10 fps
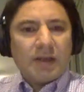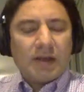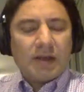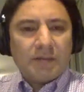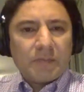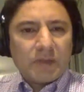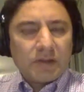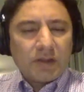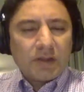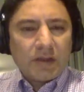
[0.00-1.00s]

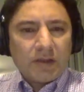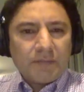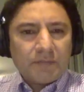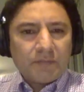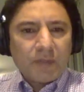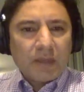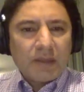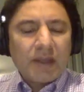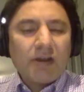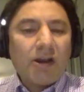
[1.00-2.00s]

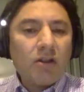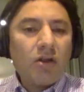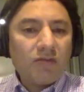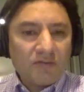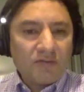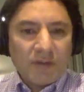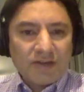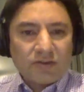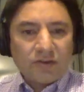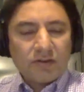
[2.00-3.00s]
There are a lot of
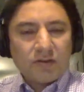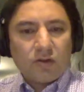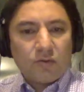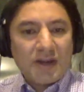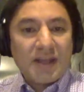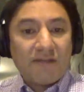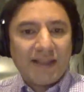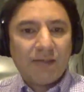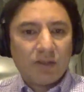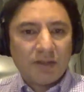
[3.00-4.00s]
information already
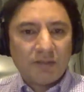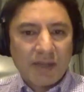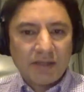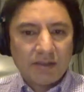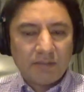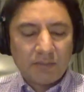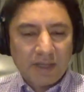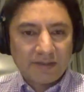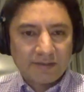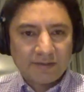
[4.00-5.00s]
available in many
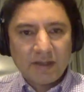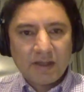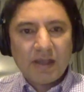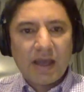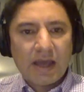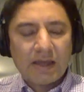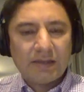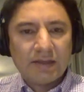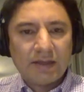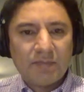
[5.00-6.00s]
places,
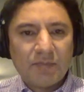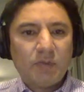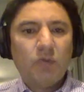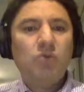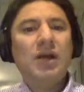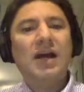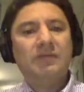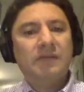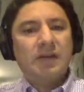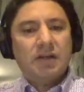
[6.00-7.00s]
and people who
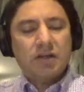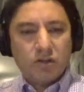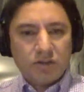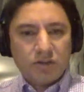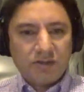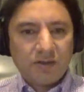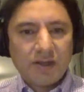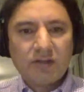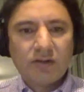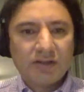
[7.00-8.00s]
have good
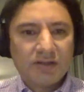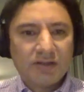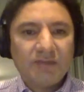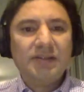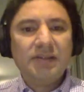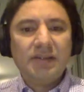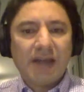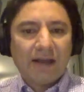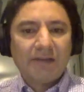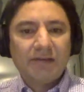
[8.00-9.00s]
internet connectivity,
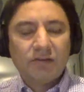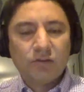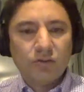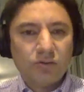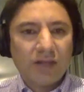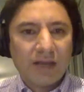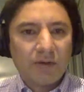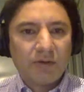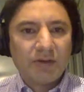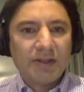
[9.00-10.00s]
access to good
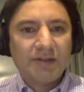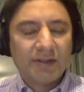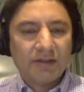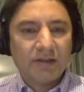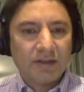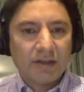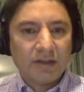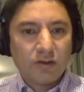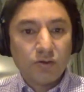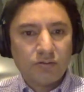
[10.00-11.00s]
libraries and
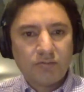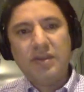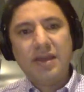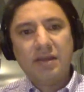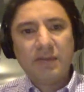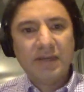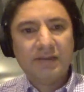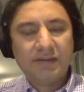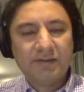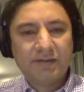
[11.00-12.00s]
good
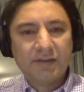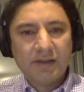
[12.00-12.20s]
databases